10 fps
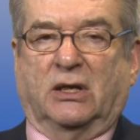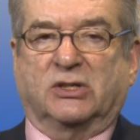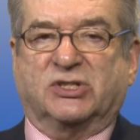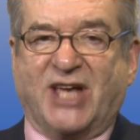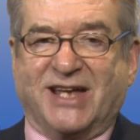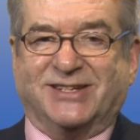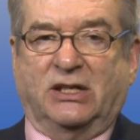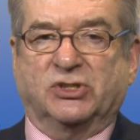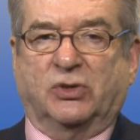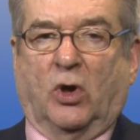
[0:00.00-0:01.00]

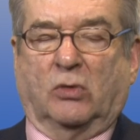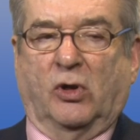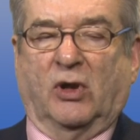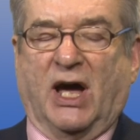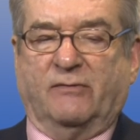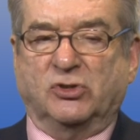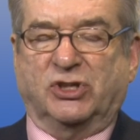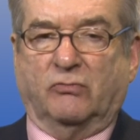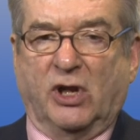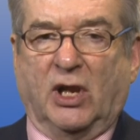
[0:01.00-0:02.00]
setting, as it were, real life,
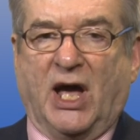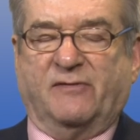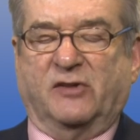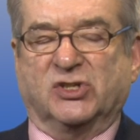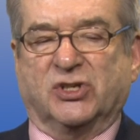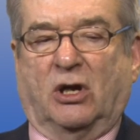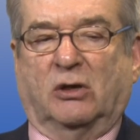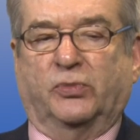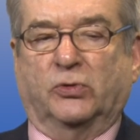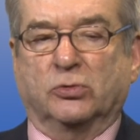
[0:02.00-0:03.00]
using real life
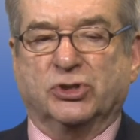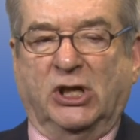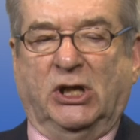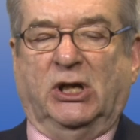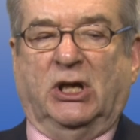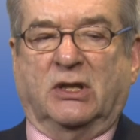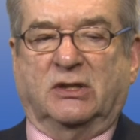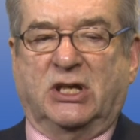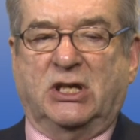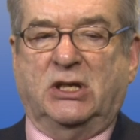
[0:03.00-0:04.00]
examples,
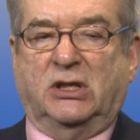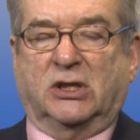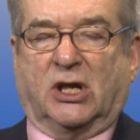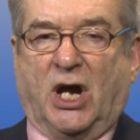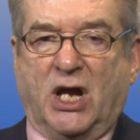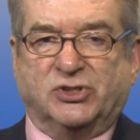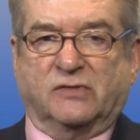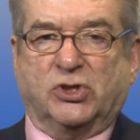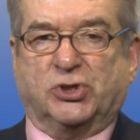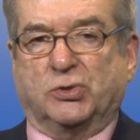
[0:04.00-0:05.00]
the kinds
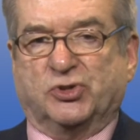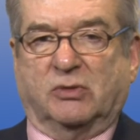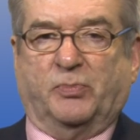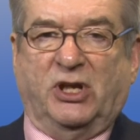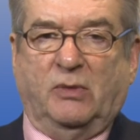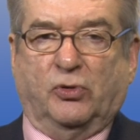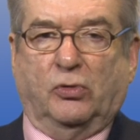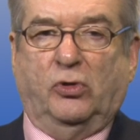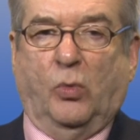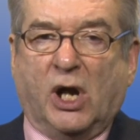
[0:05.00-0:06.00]
of issues that people
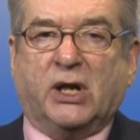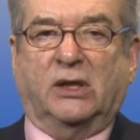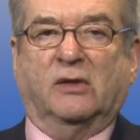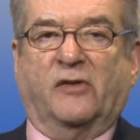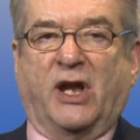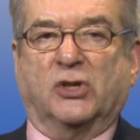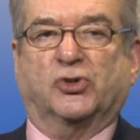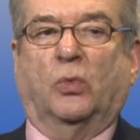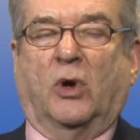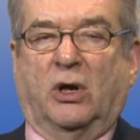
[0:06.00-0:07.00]
who work in the
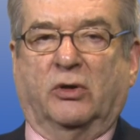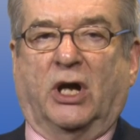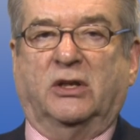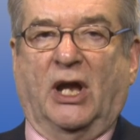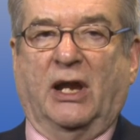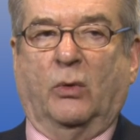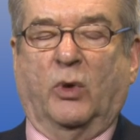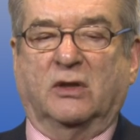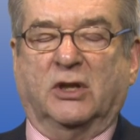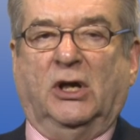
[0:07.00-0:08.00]
financial world are dealing
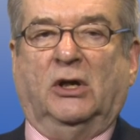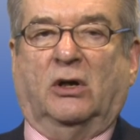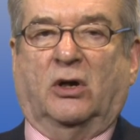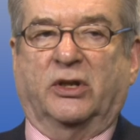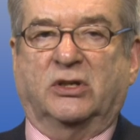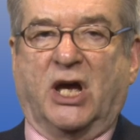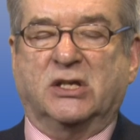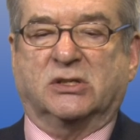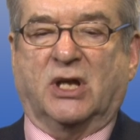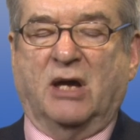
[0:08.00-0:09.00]
with on a
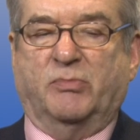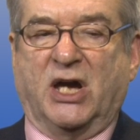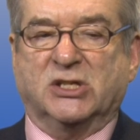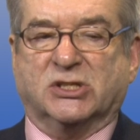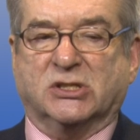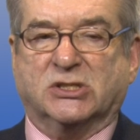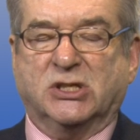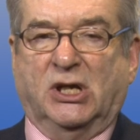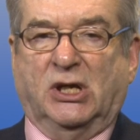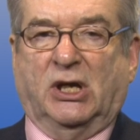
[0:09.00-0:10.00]
day-to-day basis.
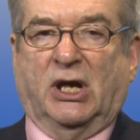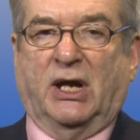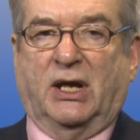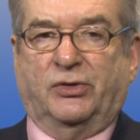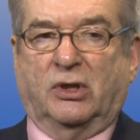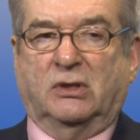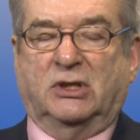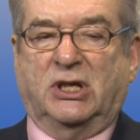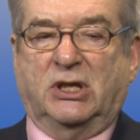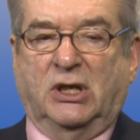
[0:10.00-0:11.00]
And
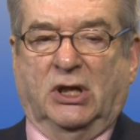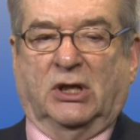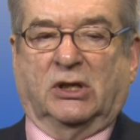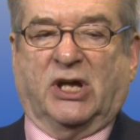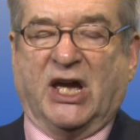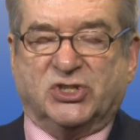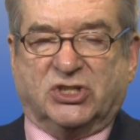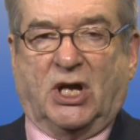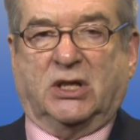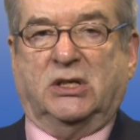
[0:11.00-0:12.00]
the case
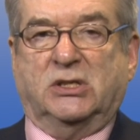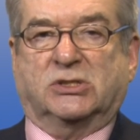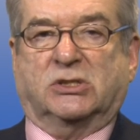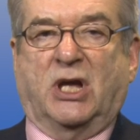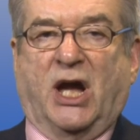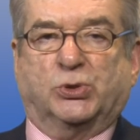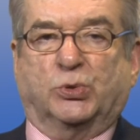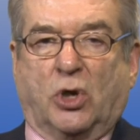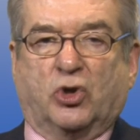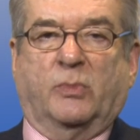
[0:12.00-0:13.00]
studies, the actual
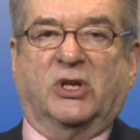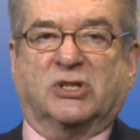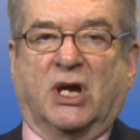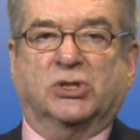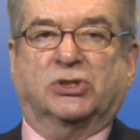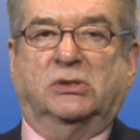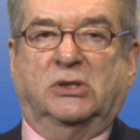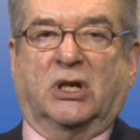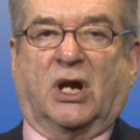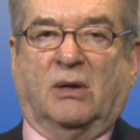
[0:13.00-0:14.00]
documentation
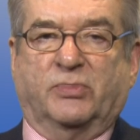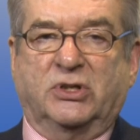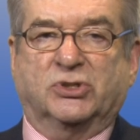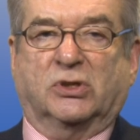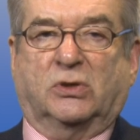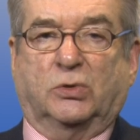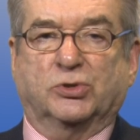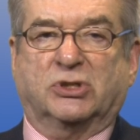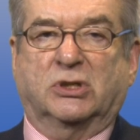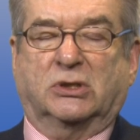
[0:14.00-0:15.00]
that accompanies the
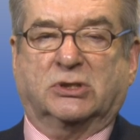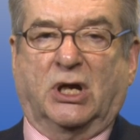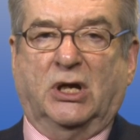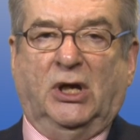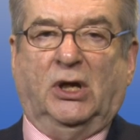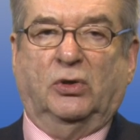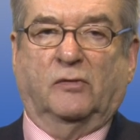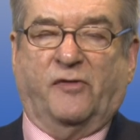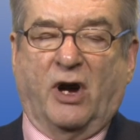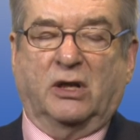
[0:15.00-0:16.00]
course that you'll
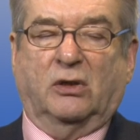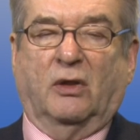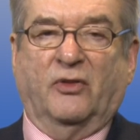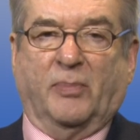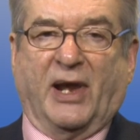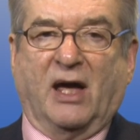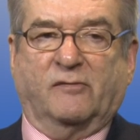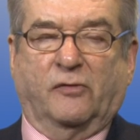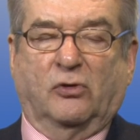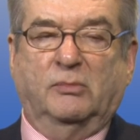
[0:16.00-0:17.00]
find on the
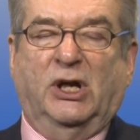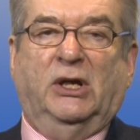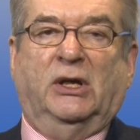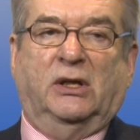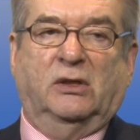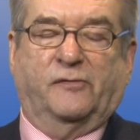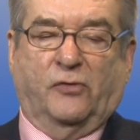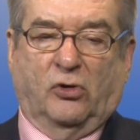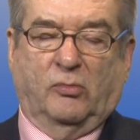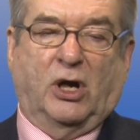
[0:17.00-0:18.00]
platform in the
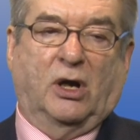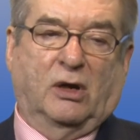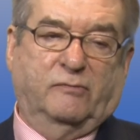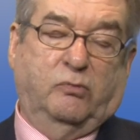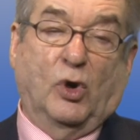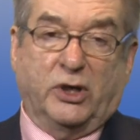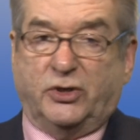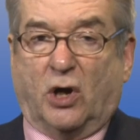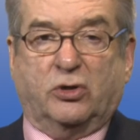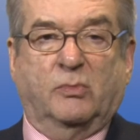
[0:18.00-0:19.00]
form of Word
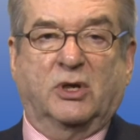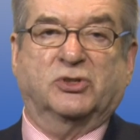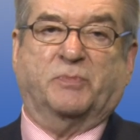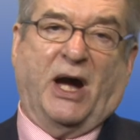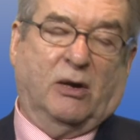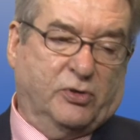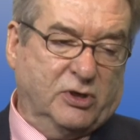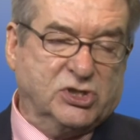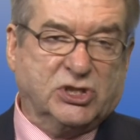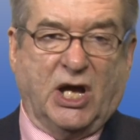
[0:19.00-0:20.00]
documents,
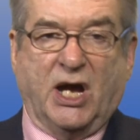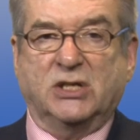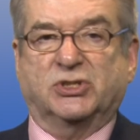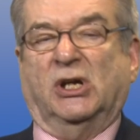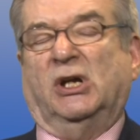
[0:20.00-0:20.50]
PowerPoint slides,